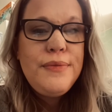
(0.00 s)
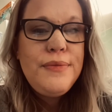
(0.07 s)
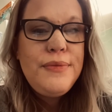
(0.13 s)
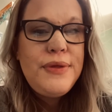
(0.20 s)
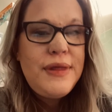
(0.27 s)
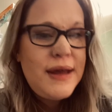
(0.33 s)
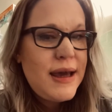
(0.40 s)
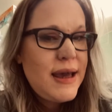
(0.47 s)

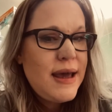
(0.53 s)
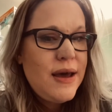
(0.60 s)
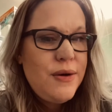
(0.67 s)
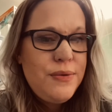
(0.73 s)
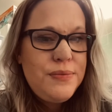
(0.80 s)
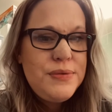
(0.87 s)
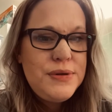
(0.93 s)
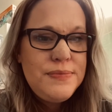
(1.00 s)
They
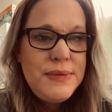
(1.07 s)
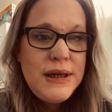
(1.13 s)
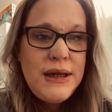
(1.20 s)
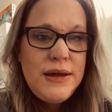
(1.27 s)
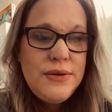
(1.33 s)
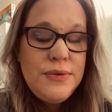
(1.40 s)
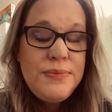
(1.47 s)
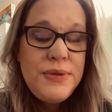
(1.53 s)
helped
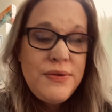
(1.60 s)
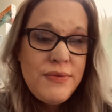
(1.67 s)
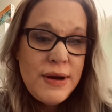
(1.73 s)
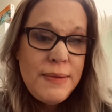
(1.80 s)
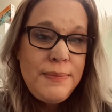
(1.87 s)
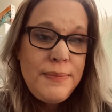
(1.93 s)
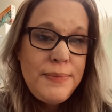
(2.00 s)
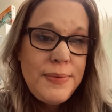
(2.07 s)
me up the
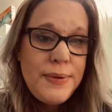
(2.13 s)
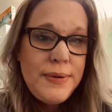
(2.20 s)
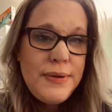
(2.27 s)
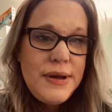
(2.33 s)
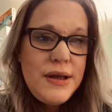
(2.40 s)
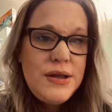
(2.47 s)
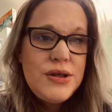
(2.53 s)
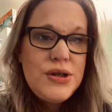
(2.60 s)
ramp
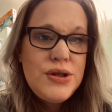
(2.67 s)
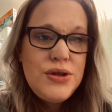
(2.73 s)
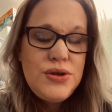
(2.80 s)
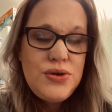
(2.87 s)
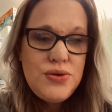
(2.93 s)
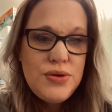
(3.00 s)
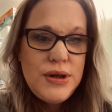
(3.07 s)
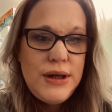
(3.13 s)
into the
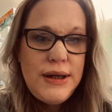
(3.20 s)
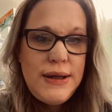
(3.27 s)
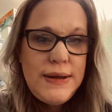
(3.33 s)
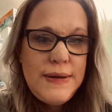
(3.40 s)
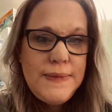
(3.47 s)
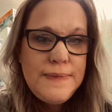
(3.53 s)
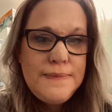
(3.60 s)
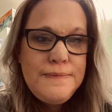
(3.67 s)

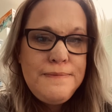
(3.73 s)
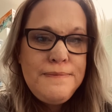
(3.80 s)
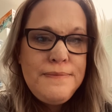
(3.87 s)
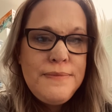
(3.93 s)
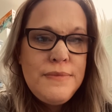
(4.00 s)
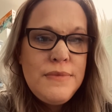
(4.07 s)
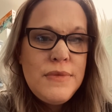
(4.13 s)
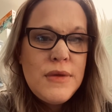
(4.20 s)
toilet,
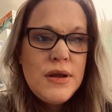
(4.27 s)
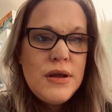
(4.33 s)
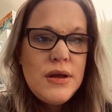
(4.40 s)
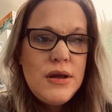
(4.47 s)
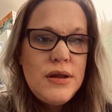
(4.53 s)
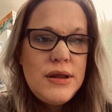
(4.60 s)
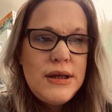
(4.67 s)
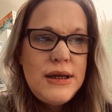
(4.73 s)

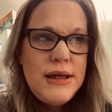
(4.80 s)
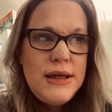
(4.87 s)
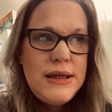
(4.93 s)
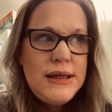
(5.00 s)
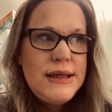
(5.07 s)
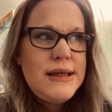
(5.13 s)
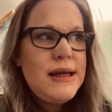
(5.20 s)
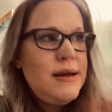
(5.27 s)
the
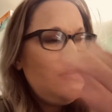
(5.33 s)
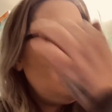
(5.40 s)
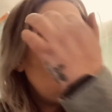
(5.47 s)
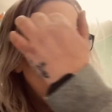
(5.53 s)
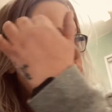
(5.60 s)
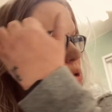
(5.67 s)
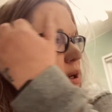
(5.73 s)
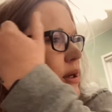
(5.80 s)
disabled
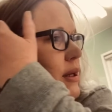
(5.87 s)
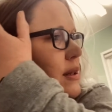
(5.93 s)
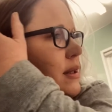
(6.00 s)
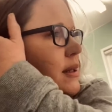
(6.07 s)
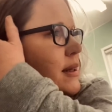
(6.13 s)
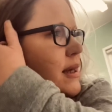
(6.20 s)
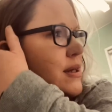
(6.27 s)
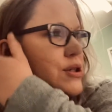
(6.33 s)
toilet
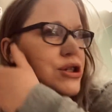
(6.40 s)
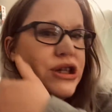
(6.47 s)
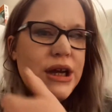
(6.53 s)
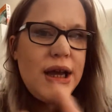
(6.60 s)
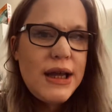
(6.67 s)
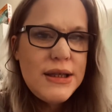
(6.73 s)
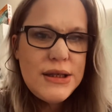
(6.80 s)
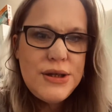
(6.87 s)
that then she
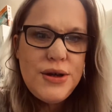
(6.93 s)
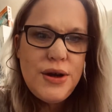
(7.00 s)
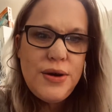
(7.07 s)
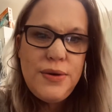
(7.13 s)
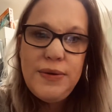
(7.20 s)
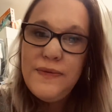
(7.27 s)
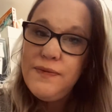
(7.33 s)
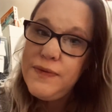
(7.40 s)
had to
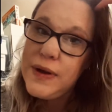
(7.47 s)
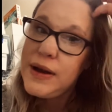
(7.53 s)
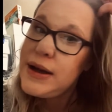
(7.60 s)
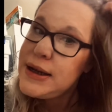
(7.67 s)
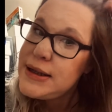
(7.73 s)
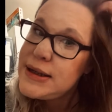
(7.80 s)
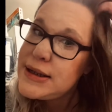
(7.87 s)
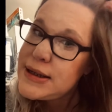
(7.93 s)
go and
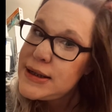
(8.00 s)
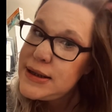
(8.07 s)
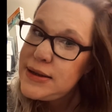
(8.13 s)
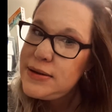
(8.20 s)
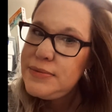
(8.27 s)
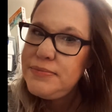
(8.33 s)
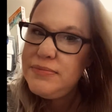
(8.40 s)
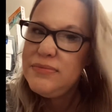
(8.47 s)
find
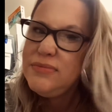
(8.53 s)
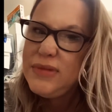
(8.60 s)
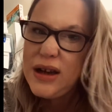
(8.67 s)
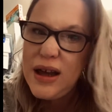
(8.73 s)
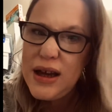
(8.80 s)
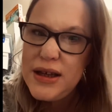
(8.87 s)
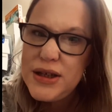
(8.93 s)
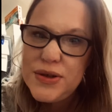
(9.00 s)

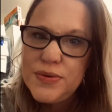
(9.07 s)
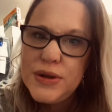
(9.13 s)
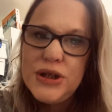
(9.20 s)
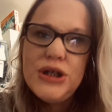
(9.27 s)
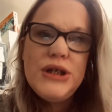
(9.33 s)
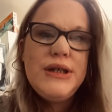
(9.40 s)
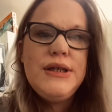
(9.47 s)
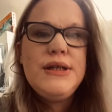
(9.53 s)
light
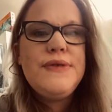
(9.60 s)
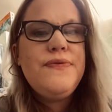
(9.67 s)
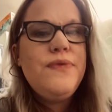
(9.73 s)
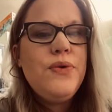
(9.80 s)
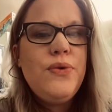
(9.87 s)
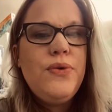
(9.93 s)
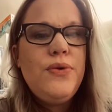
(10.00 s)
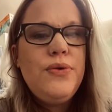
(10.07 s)
switches
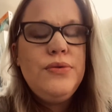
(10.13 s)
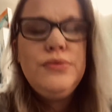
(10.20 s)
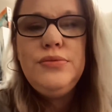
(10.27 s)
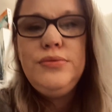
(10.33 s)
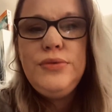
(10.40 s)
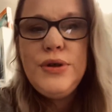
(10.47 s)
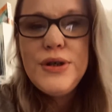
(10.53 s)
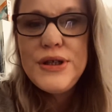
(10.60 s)
for,
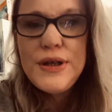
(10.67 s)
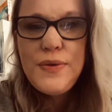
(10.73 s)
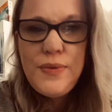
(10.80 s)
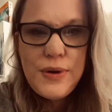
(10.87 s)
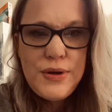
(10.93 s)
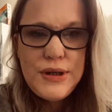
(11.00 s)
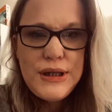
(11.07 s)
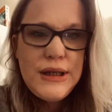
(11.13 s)
because they
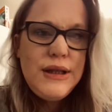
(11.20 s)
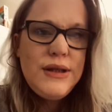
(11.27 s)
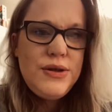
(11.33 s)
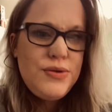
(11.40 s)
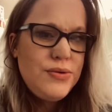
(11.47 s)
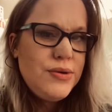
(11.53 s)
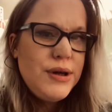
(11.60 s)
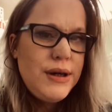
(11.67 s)
weren't in the
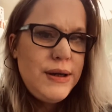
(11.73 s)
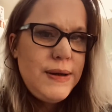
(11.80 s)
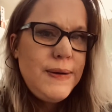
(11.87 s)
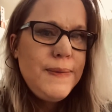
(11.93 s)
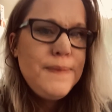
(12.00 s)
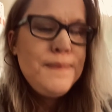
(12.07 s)
toilet.